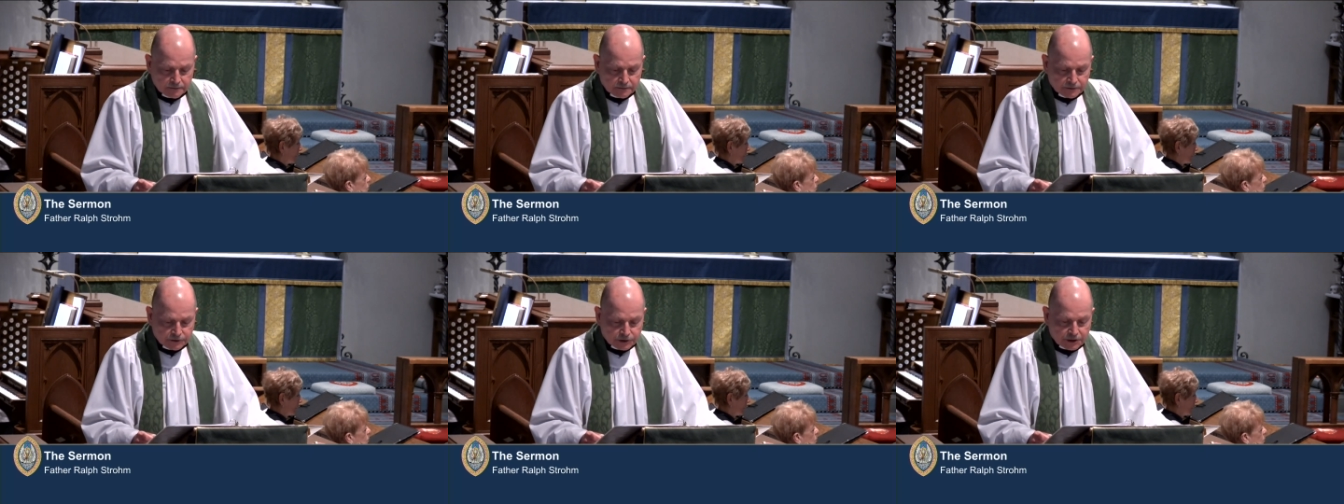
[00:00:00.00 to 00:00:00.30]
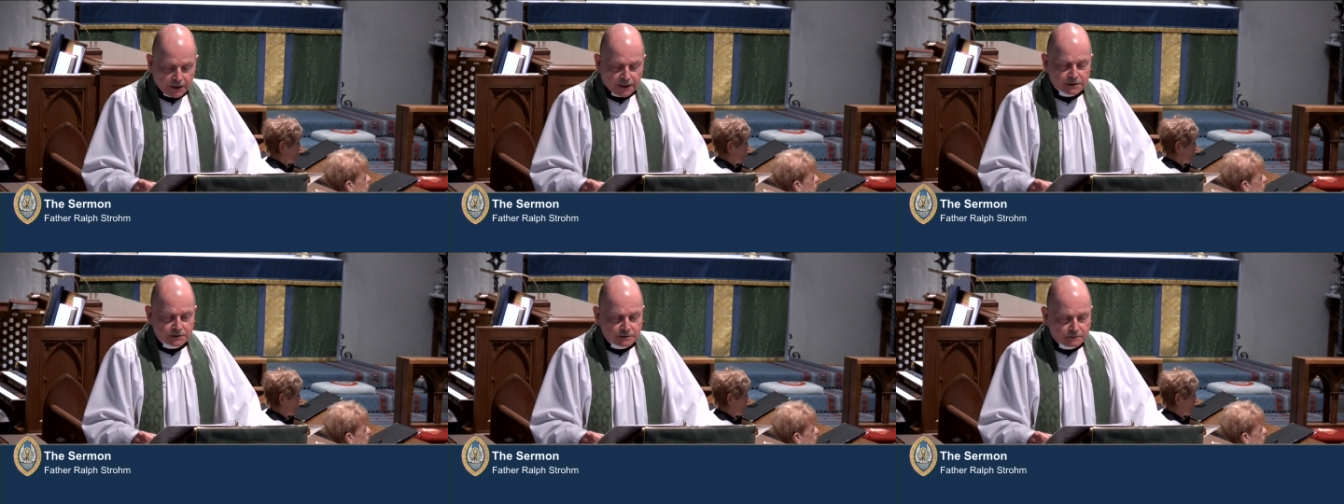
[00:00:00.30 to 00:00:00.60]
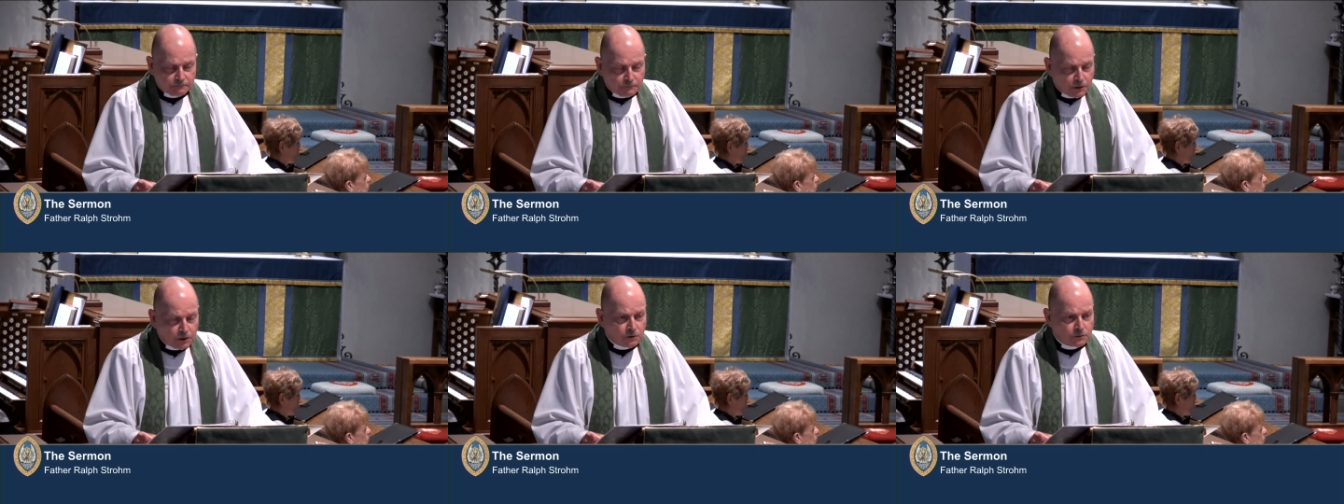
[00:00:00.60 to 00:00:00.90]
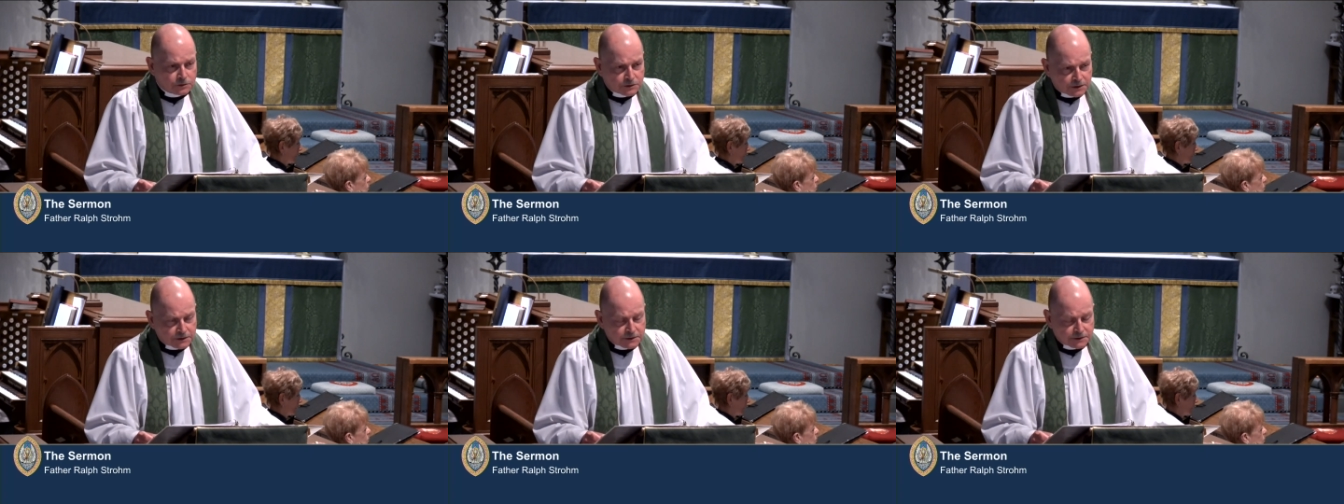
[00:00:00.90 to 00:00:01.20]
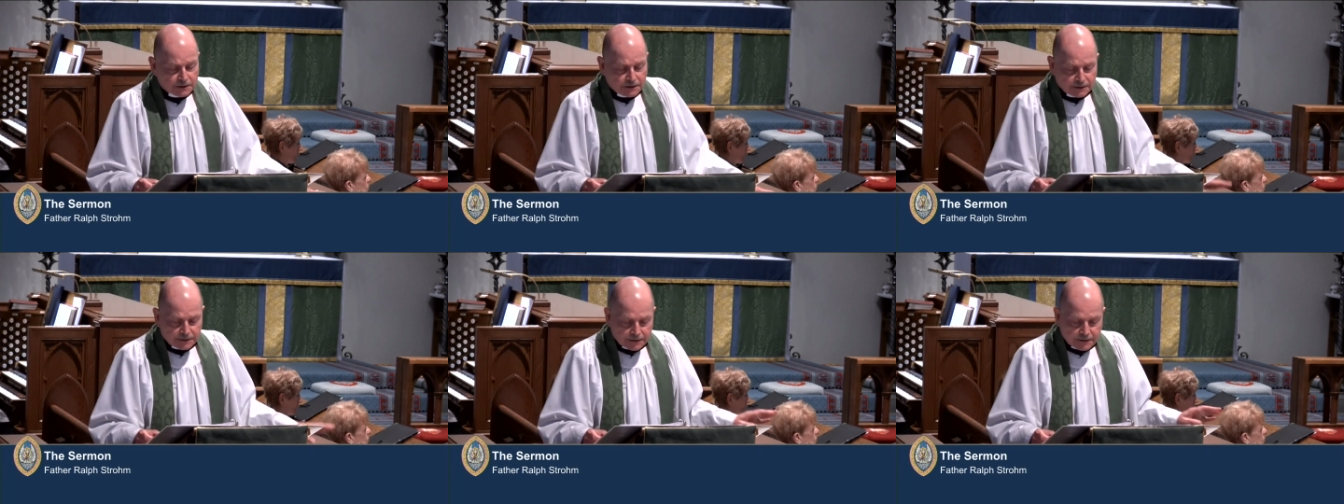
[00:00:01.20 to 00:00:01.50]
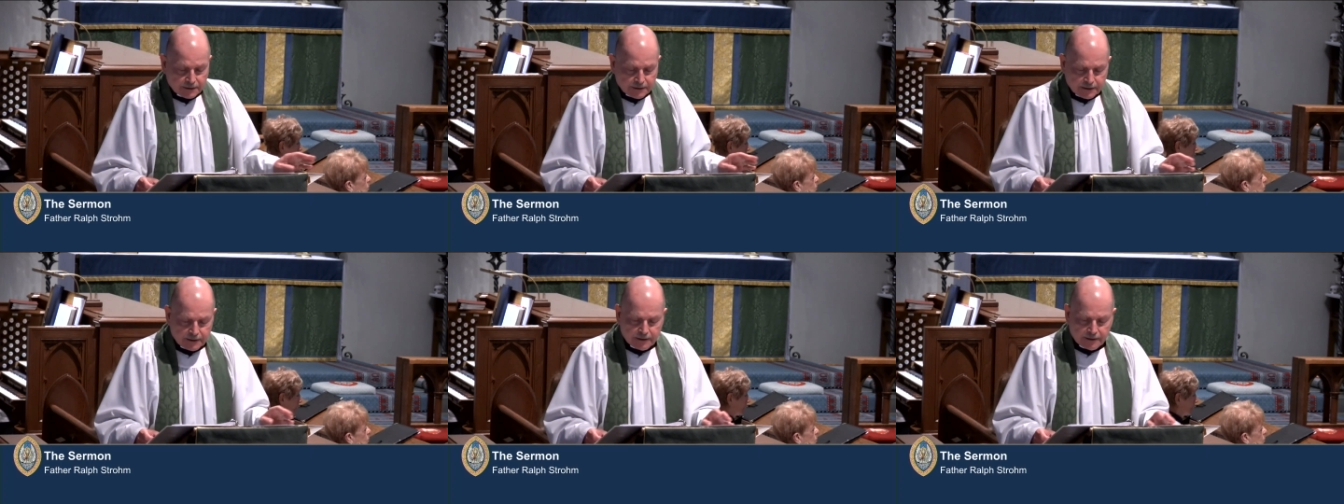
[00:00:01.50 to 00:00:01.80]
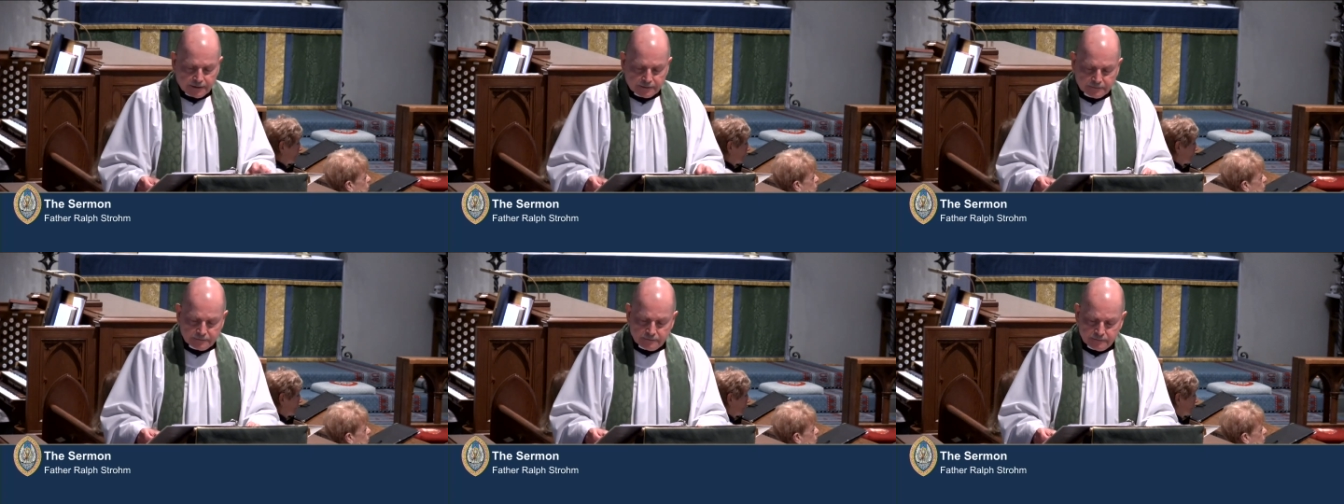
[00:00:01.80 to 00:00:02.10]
Just Moses and God.